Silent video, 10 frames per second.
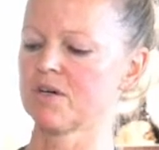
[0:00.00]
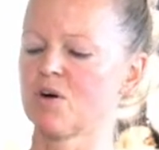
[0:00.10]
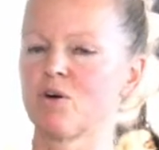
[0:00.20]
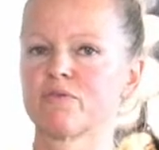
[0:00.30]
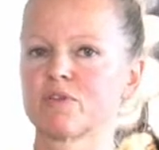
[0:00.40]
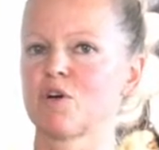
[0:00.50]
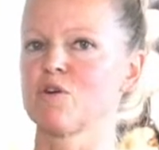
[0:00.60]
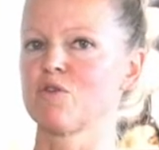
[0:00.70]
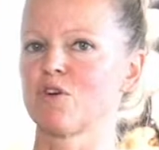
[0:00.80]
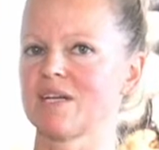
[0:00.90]
of the
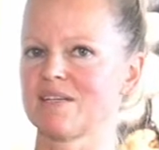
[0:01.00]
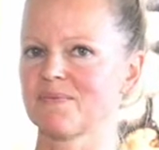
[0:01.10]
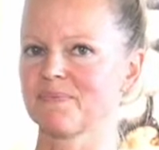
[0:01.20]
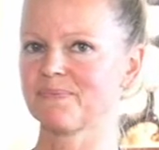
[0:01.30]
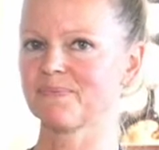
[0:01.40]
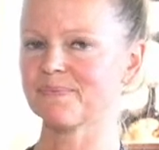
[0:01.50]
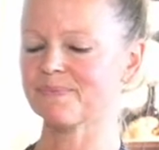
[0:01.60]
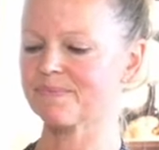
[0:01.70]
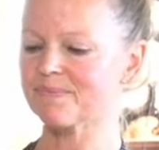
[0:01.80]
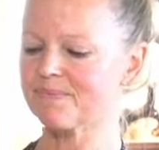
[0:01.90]
coconut,
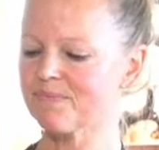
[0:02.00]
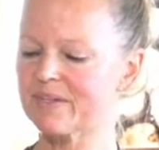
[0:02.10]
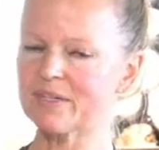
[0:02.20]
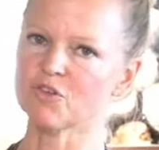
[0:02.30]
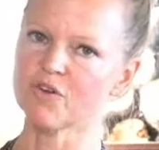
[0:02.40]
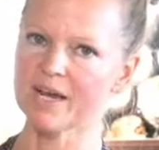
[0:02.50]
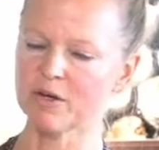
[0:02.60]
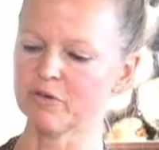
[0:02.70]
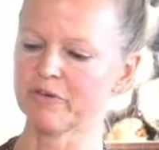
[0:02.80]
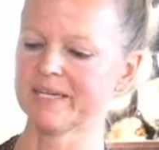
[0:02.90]
dry
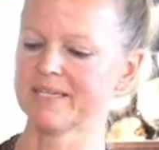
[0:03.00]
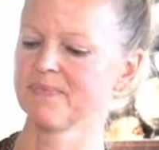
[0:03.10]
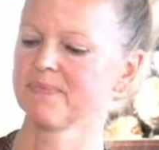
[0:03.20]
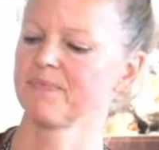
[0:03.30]
coconut.